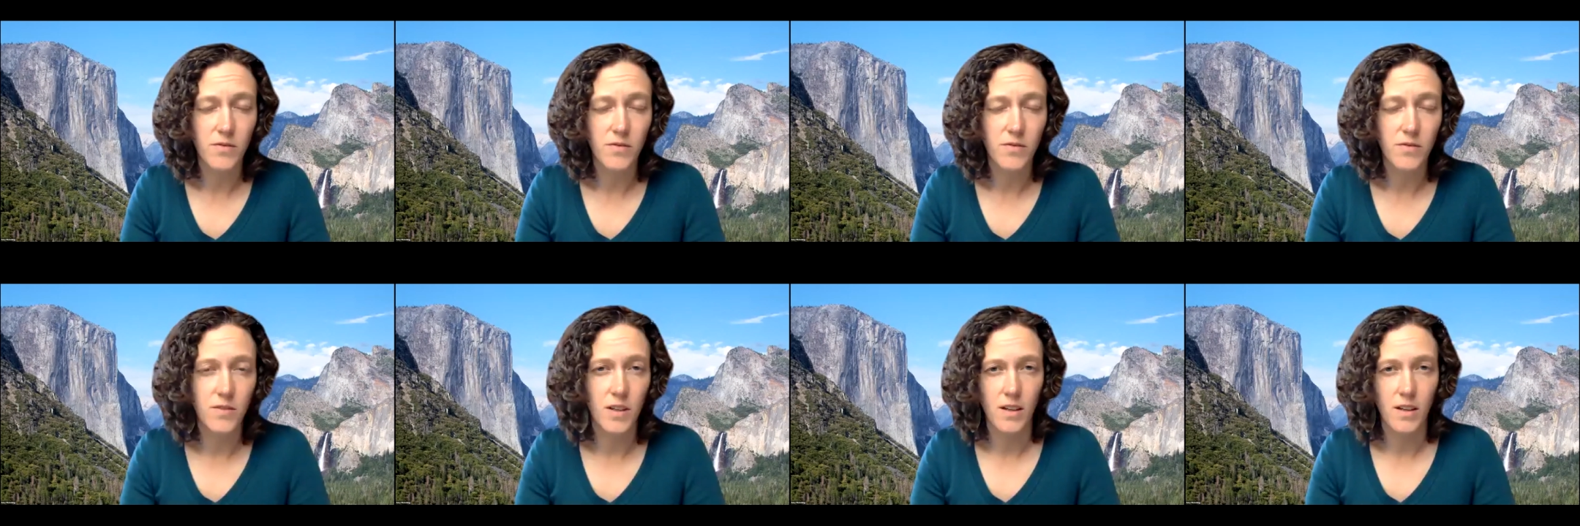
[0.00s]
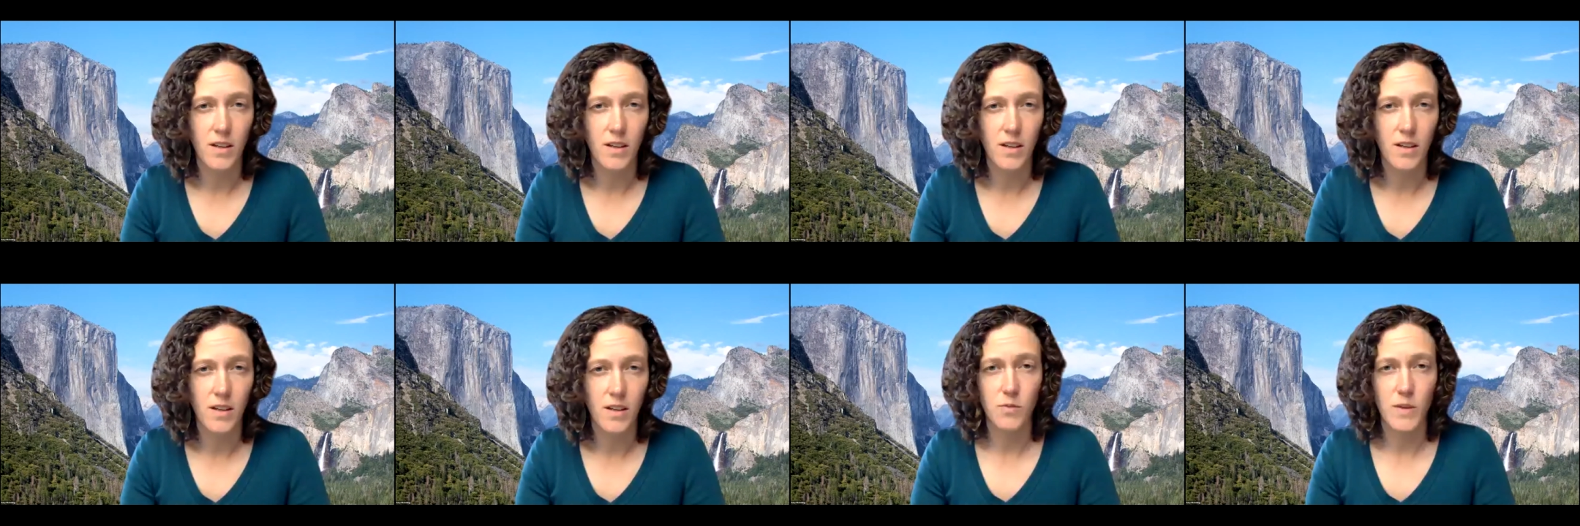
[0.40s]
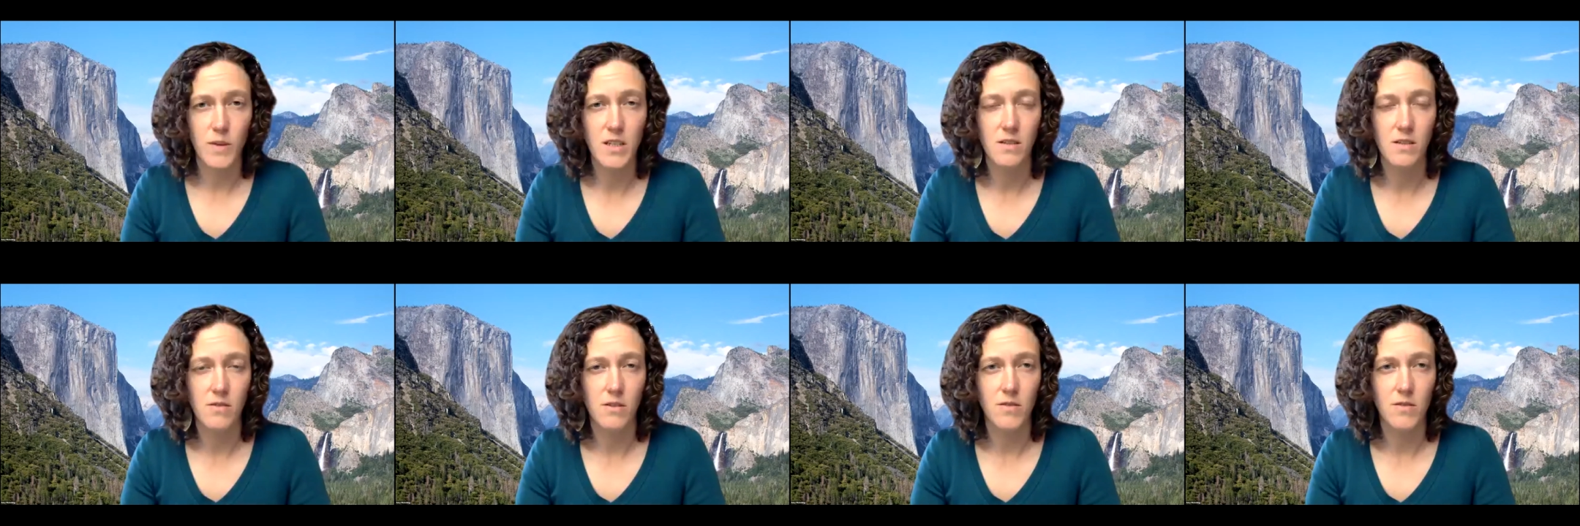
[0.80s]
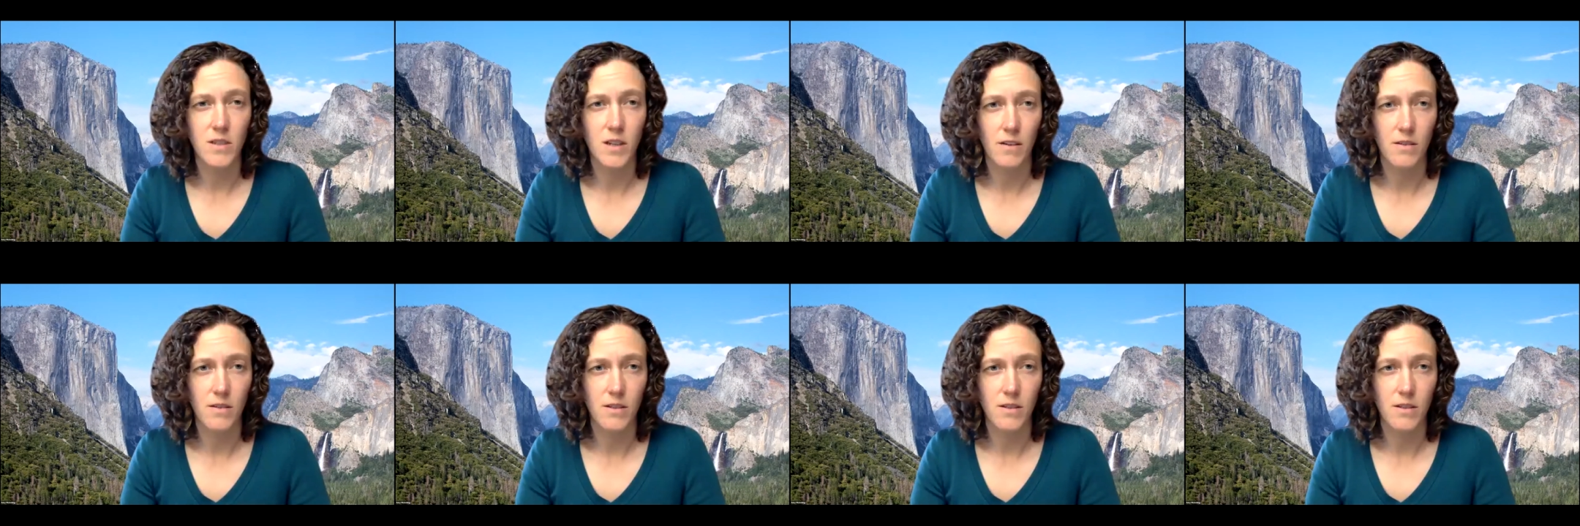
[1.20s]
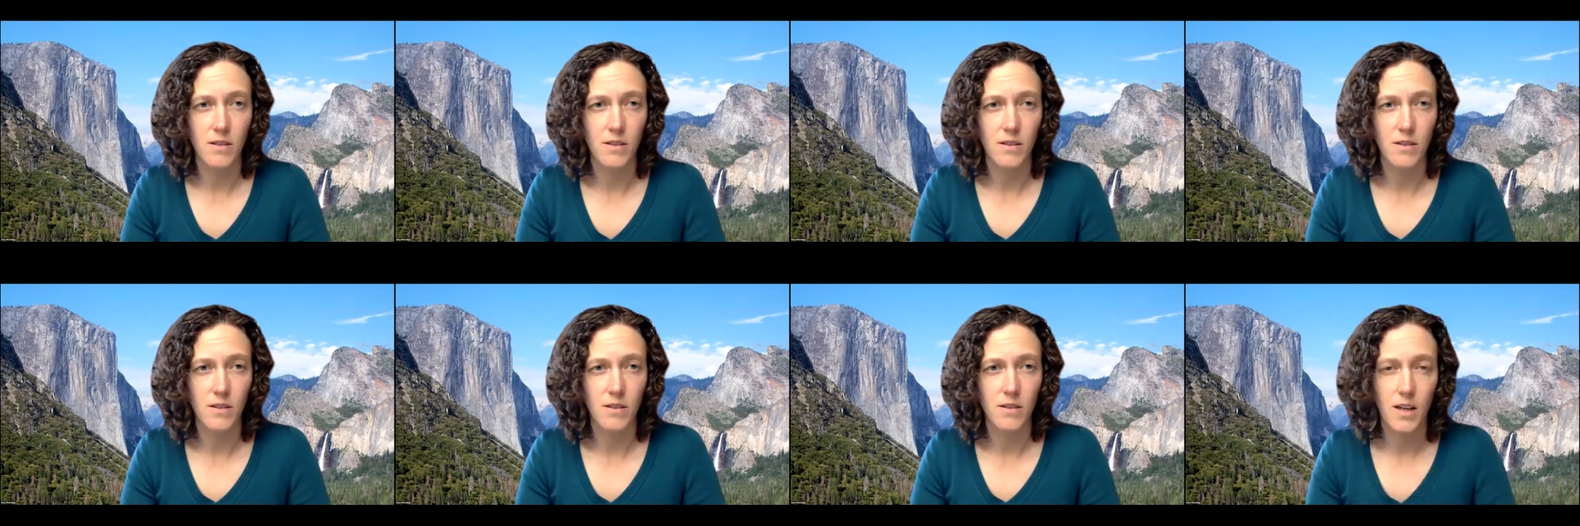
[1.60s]
the information that we've shared
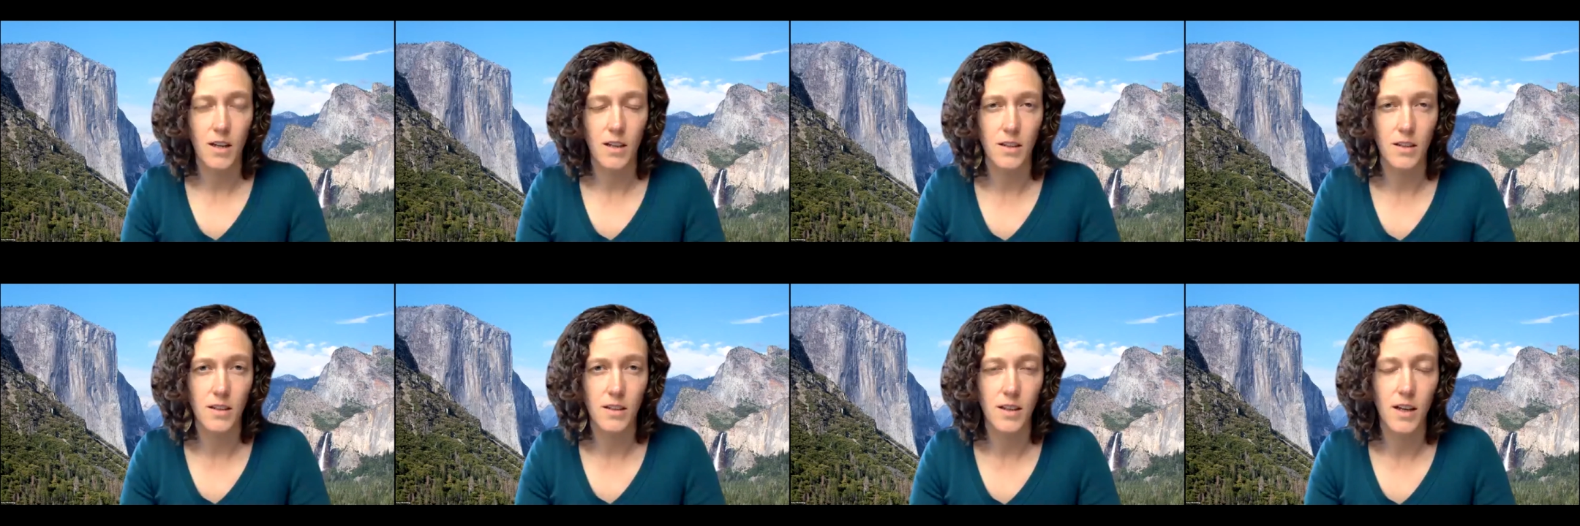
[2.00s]
today can